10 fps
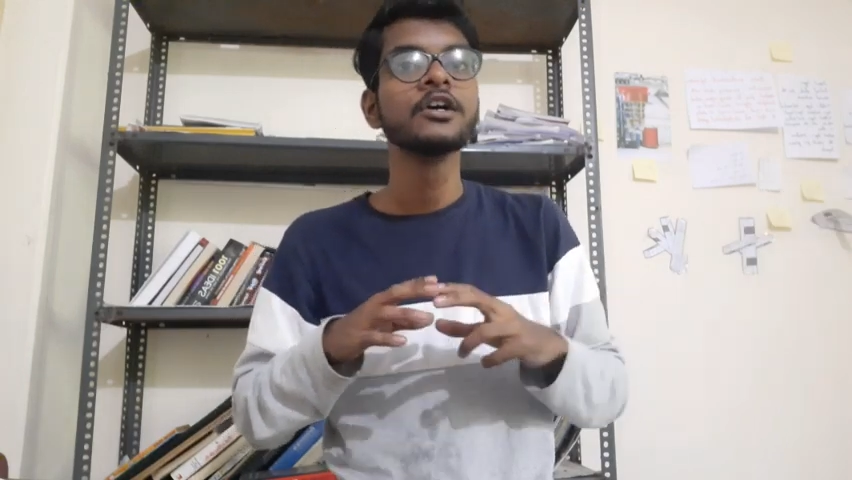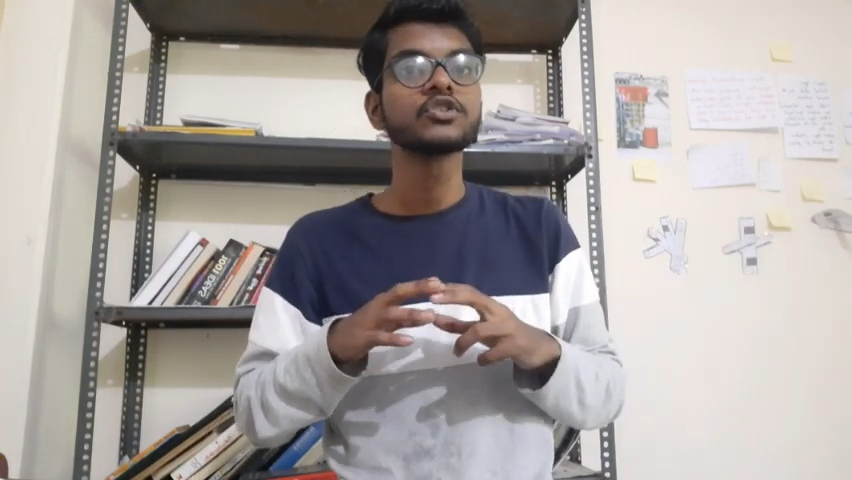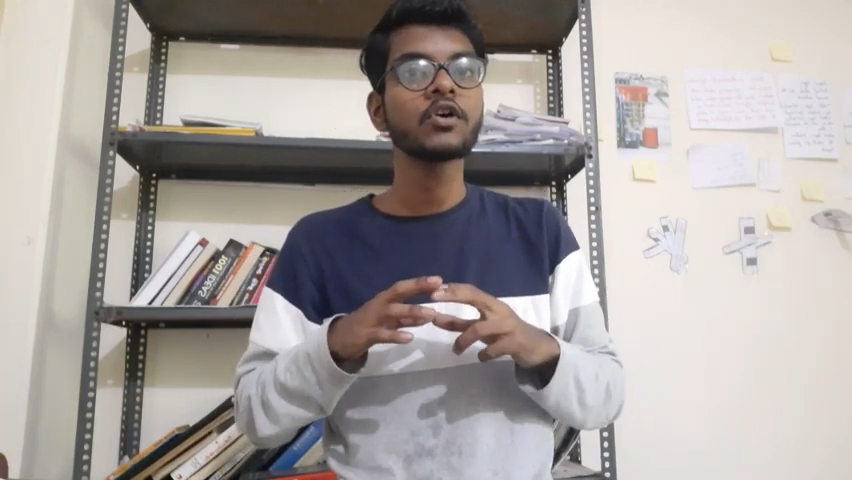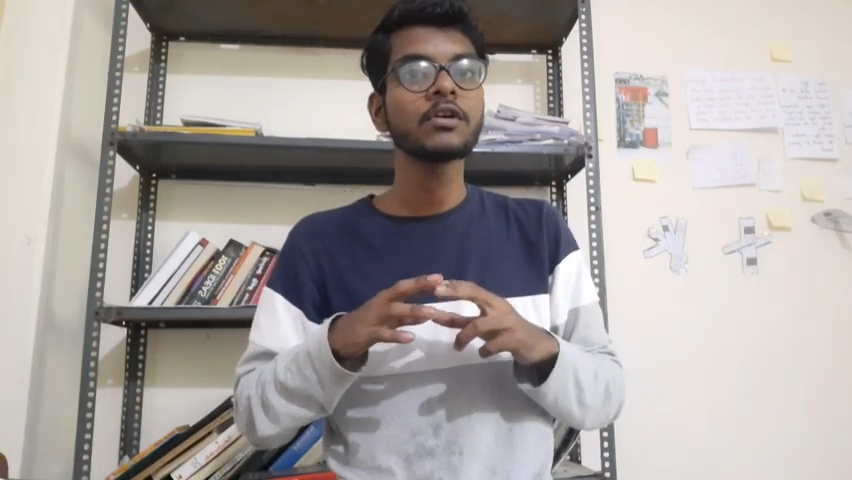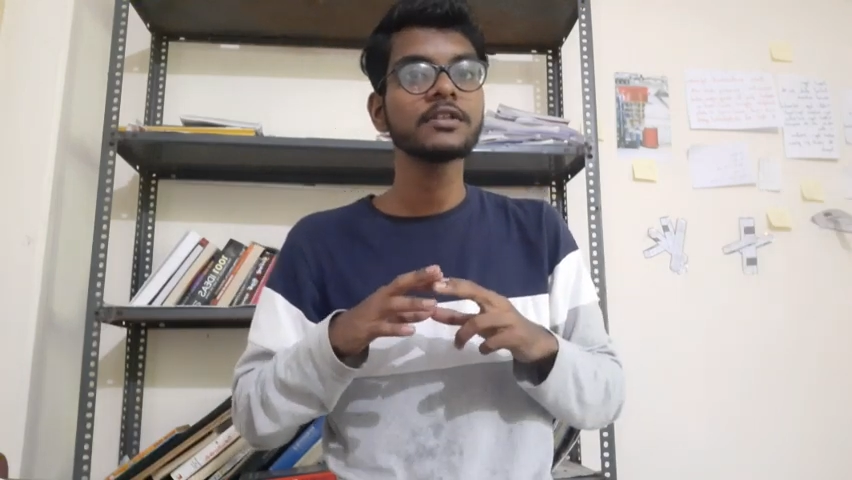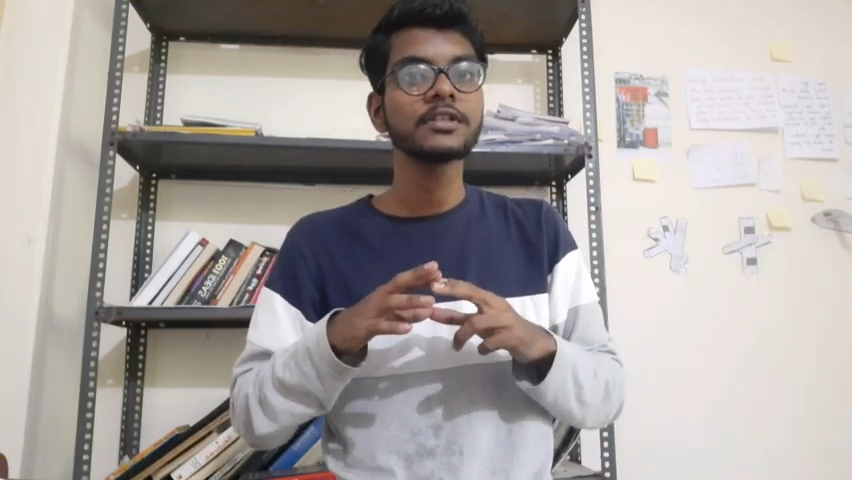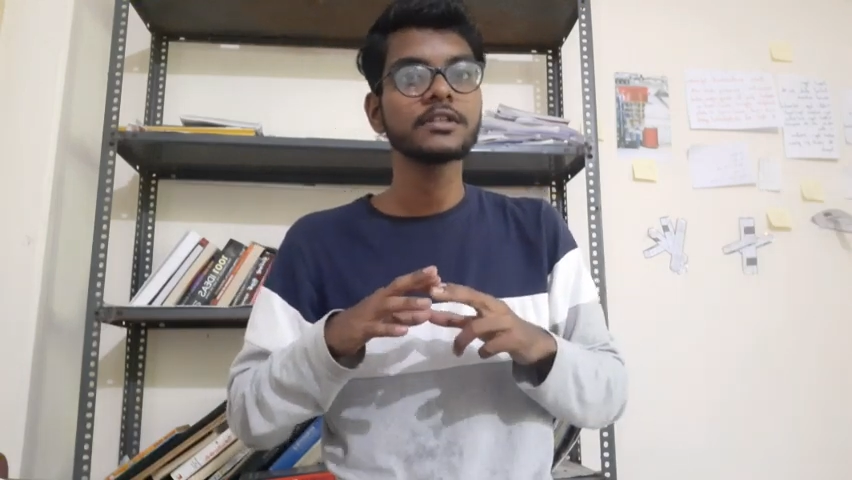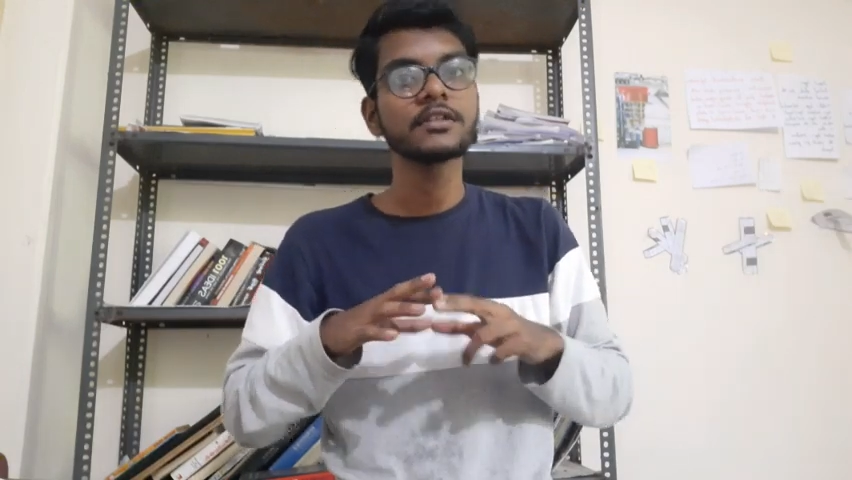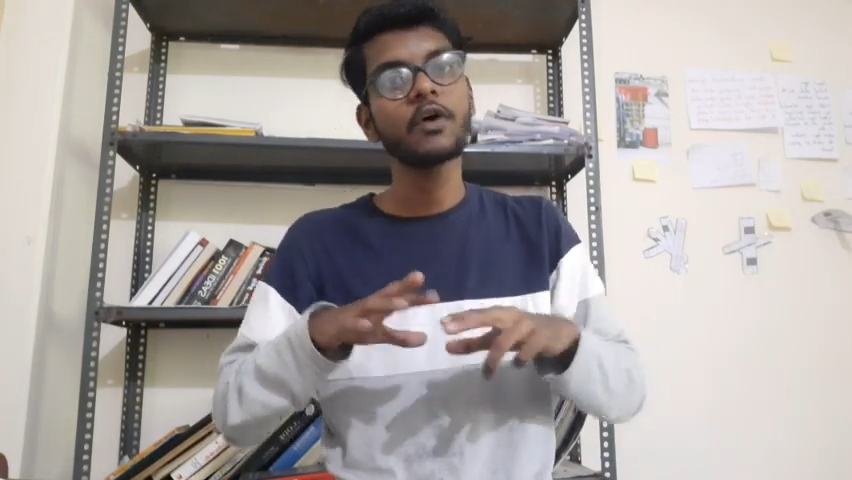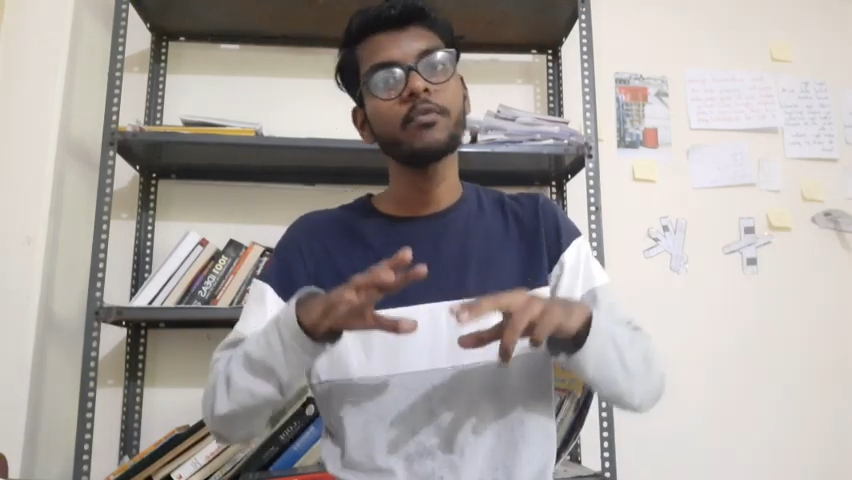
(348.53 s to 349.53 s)

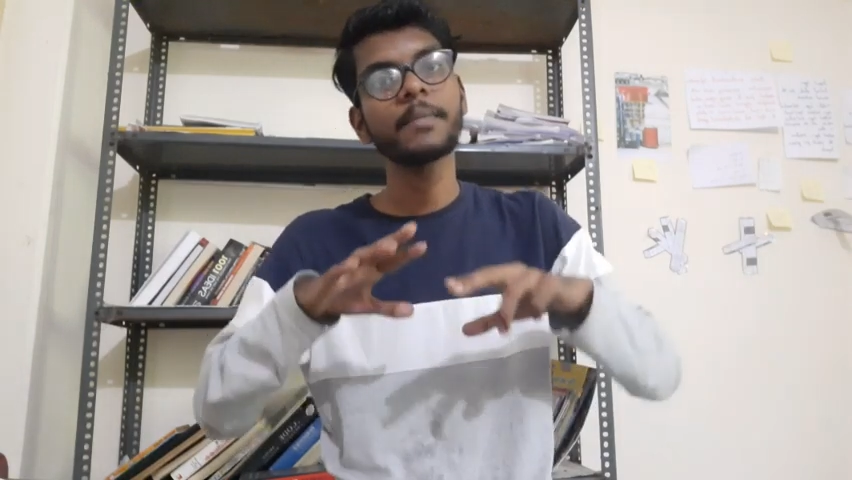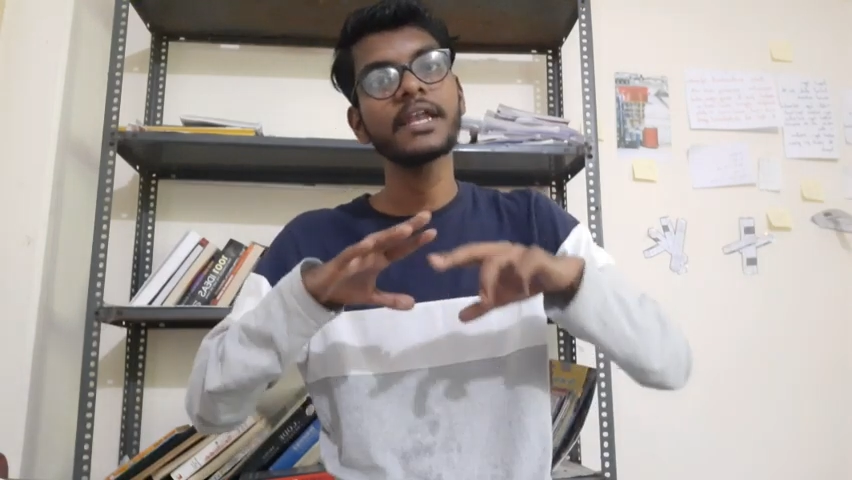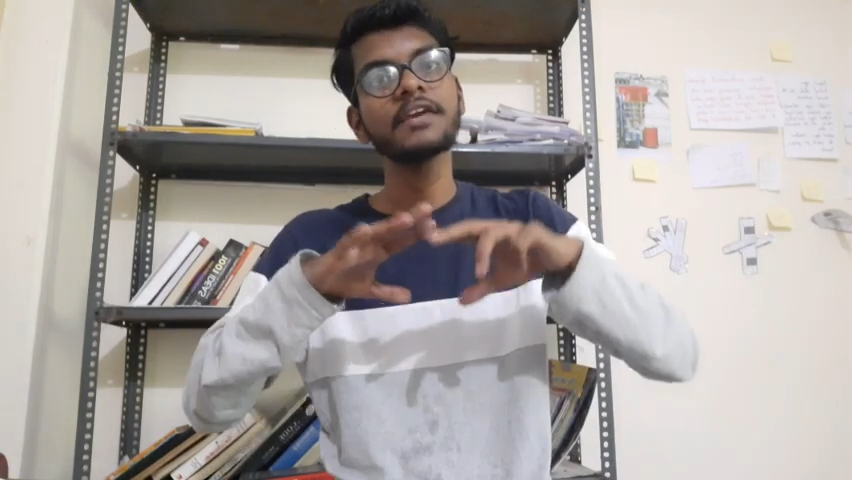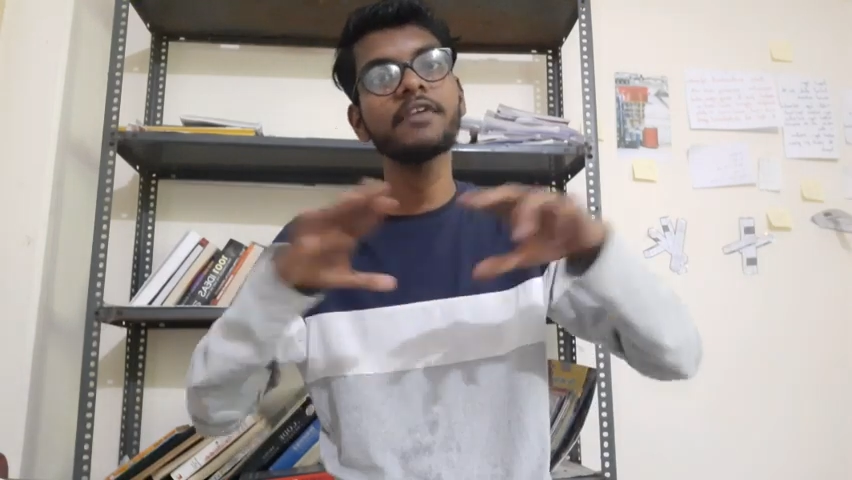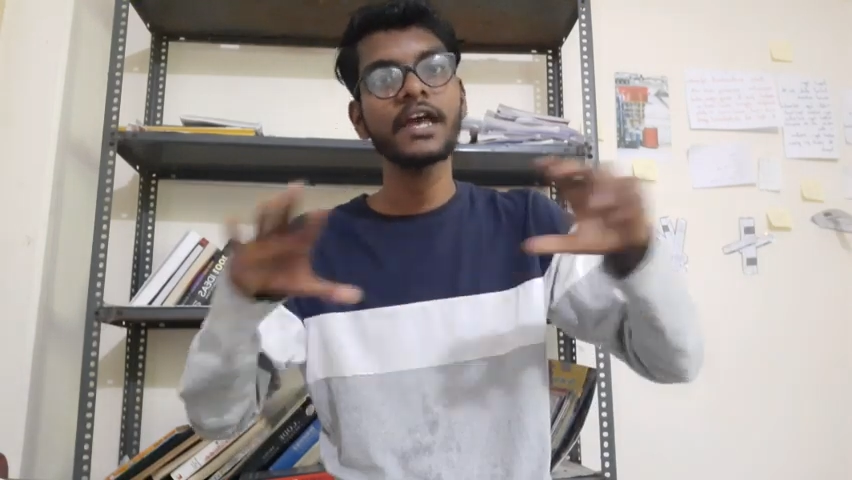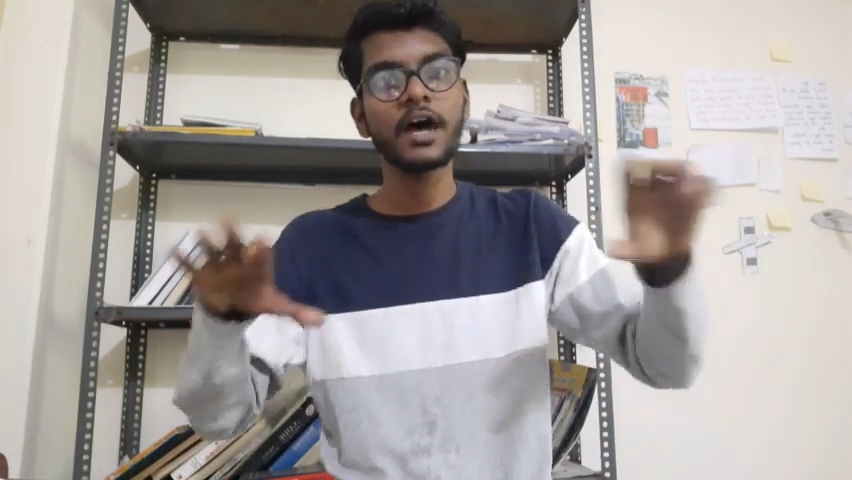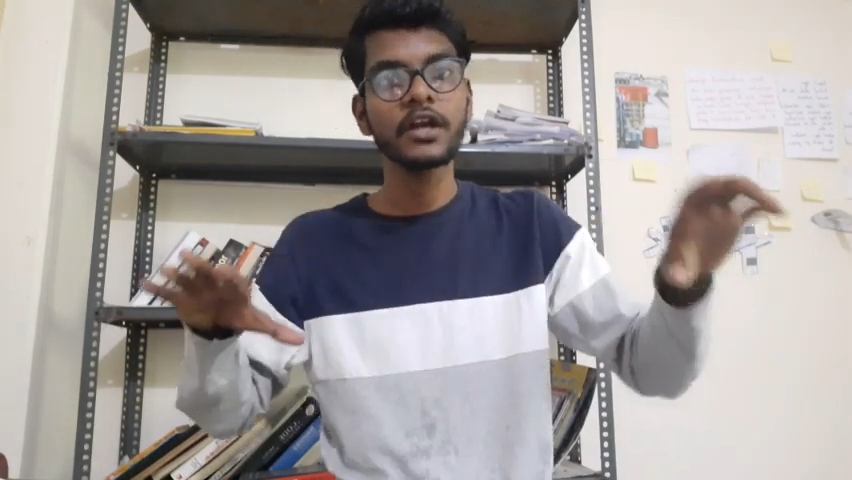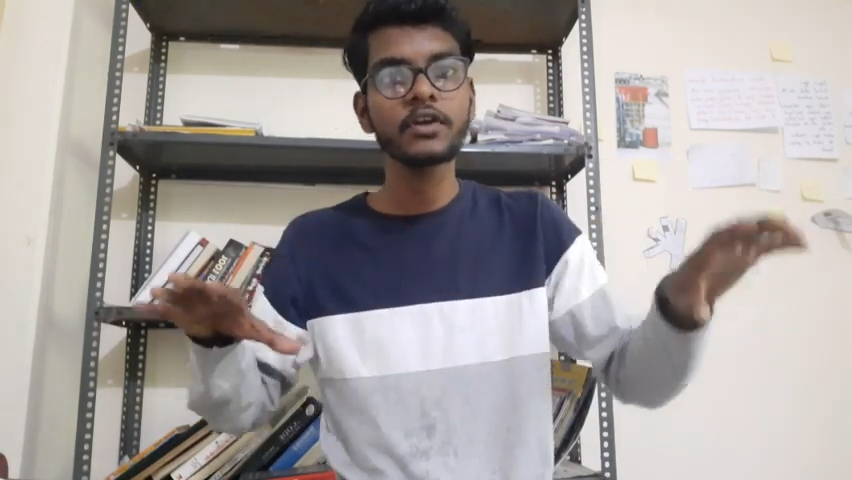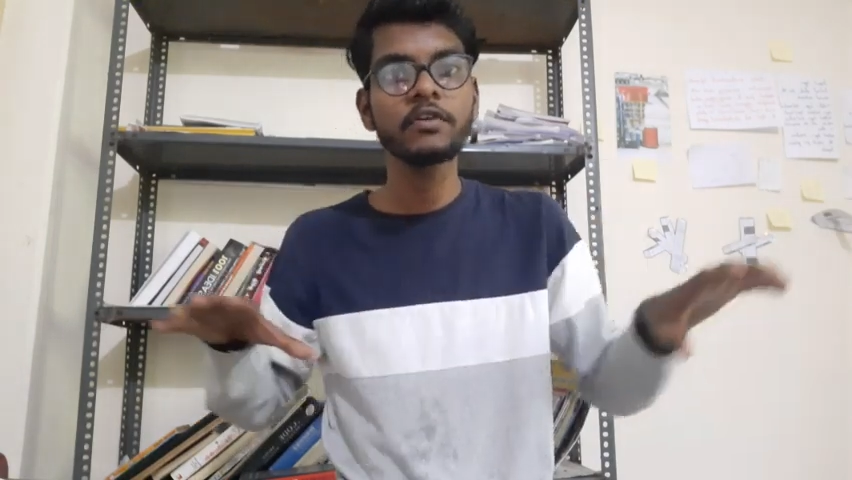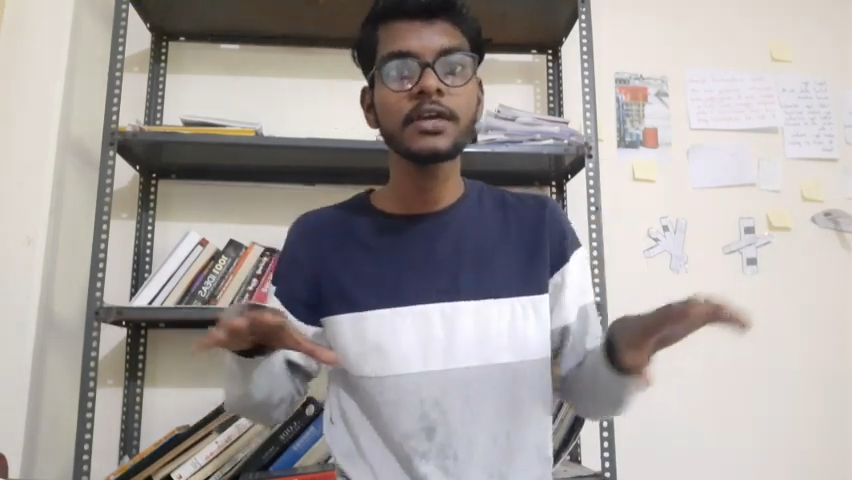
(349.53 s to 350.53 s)
So now many were
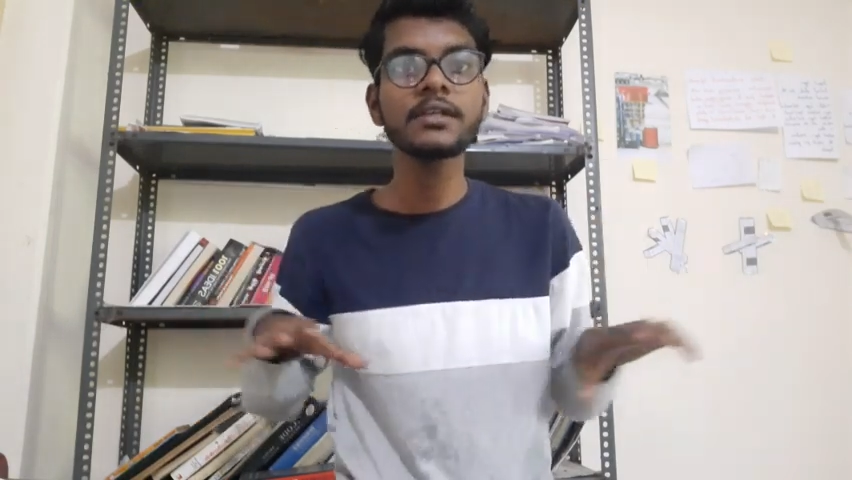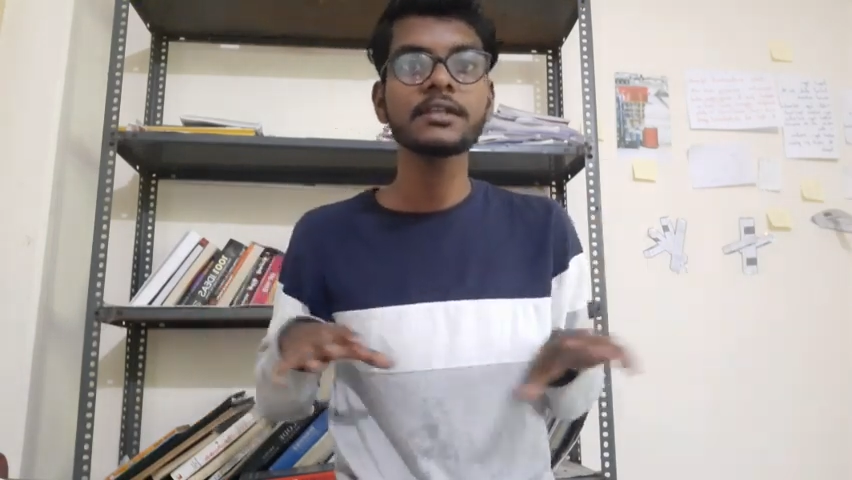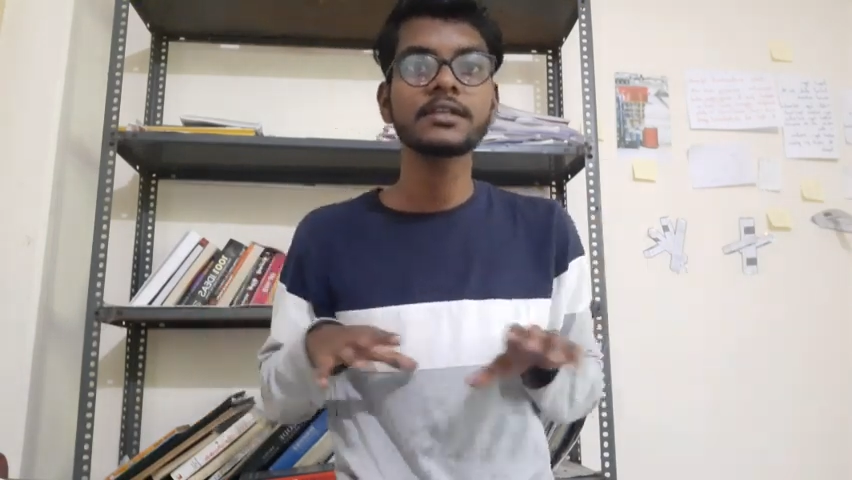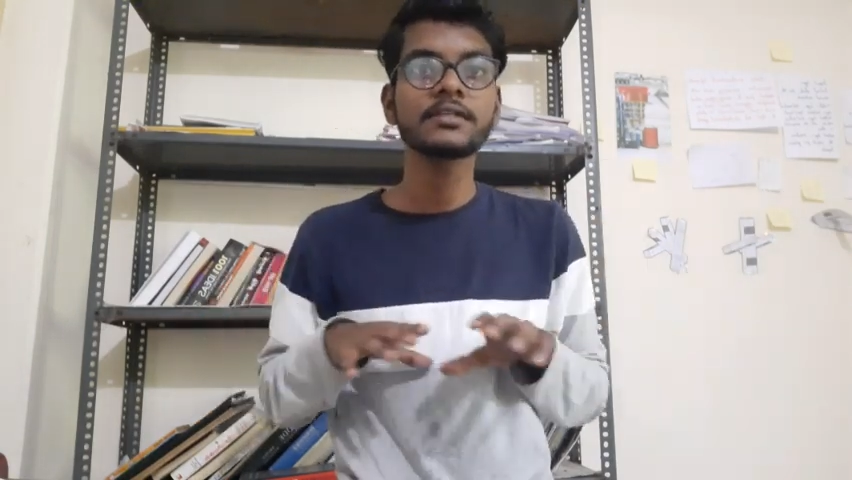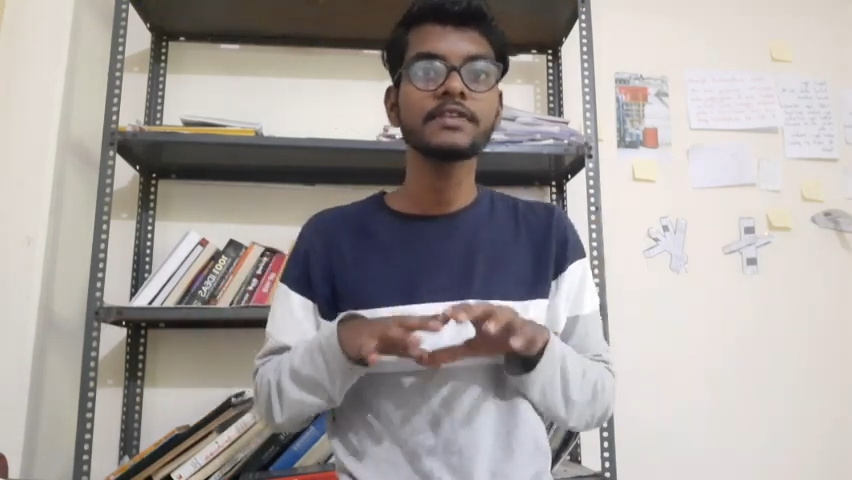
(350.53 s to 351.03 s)
arguing